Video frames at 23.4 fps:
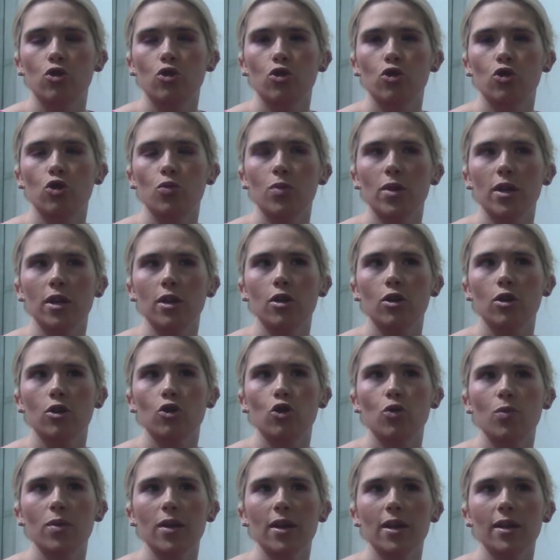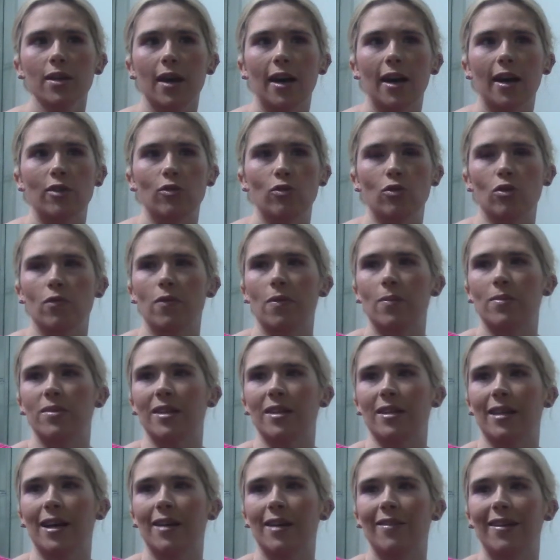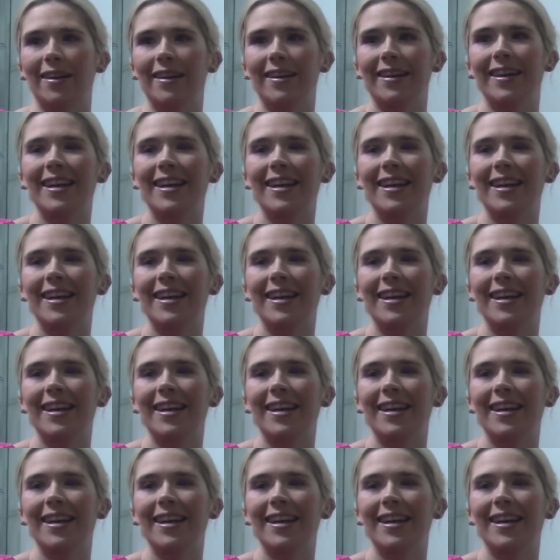Turmeric? Turmeric? I don't know if I'm saying that right.